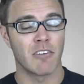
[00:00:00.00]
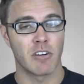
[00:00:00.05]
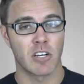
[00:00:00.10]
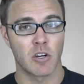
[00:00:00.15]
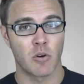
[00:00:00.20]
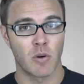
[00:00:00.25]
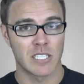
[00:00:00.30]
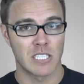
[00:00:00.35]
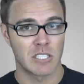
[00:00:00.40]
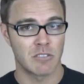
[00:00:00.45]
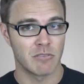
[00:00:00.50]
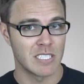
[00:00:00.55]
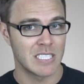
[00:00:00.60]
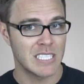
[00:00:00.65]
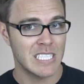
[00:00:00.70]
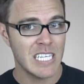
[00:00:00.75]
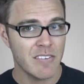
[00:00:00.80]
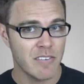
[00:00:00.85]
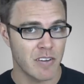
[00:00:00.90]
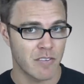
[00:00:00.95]
request to
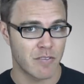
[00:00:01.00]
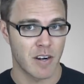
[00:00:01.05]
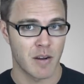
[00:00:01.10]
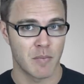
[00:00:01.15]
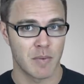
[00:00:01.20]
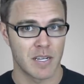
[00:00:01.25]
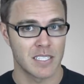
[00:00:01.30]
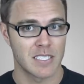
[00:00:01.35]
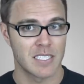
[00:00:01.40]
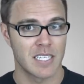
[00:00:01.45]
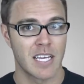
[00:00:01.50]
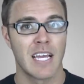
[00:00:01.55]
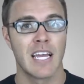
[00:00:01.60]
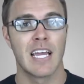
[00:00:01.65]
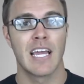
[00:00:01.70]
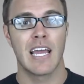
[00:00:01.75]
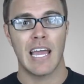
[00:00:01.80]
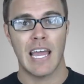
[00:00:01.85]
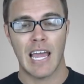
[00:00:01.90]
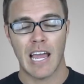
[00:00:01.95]
receive it from us.
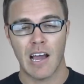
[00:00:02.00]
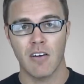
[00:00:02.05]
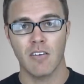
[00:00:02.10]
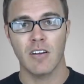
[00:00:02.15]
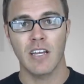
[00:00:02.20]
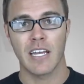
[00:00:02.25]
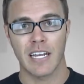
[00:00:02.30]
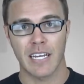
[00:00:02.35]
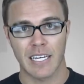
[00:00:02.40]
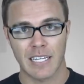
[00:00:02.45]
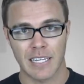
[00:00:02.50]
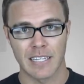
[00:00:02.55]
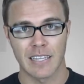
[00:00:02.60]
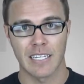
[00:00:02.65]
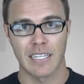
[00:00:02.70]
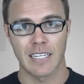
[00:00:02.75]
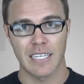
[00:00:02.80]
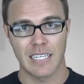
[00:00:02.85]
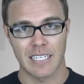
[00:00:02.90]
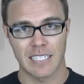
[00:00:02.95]
How can I clean
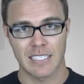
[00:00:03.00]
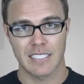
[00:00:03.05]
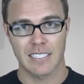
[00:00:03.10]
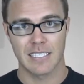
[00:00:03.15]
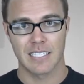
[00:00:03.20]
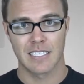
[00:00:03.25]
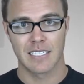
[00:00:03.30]
the list?